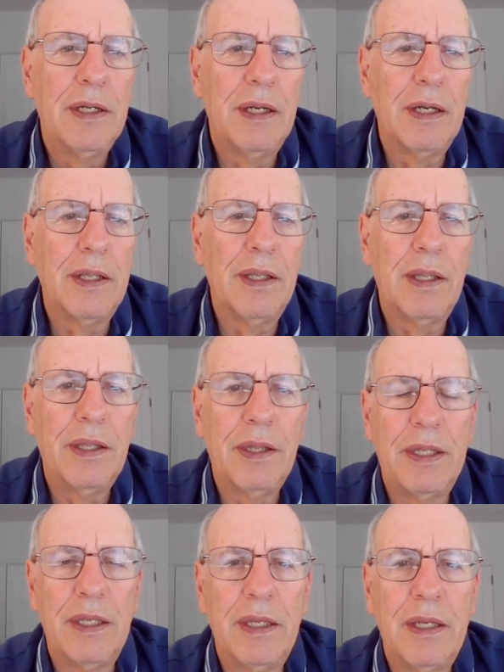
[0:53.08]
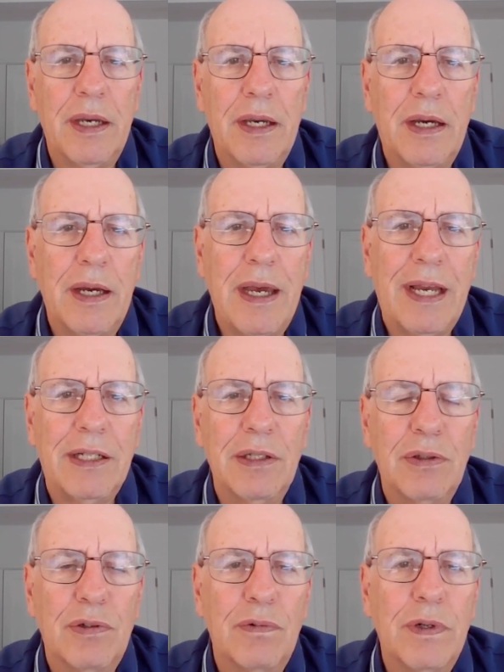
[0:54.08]
the
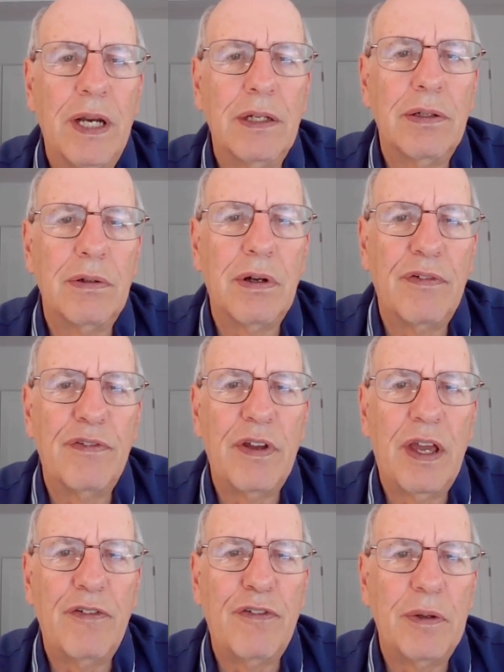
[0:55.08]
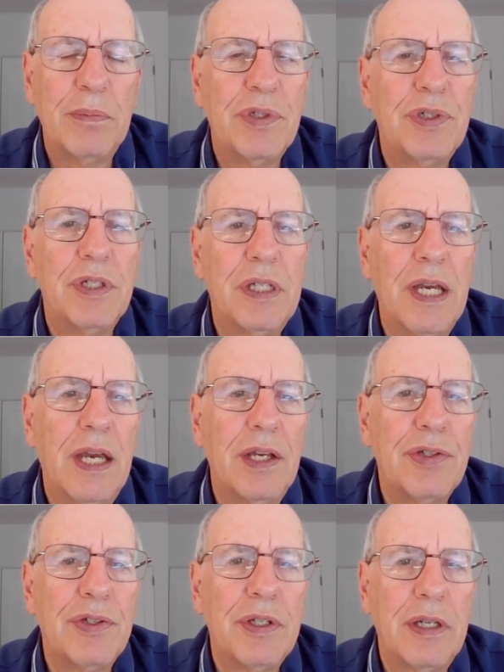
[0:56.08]
acting director of
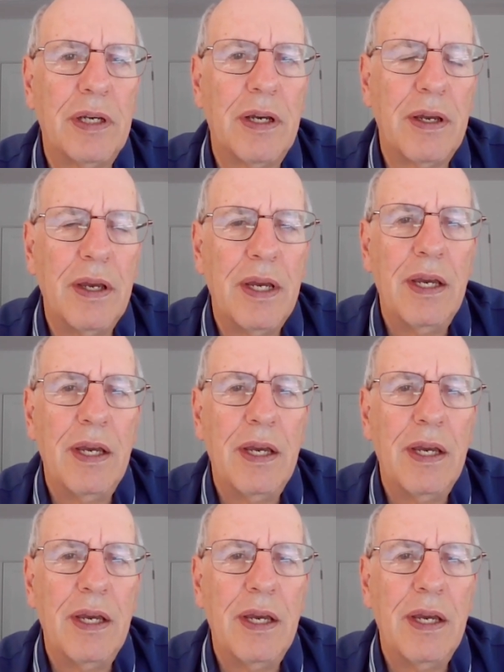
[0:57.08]
FMCS.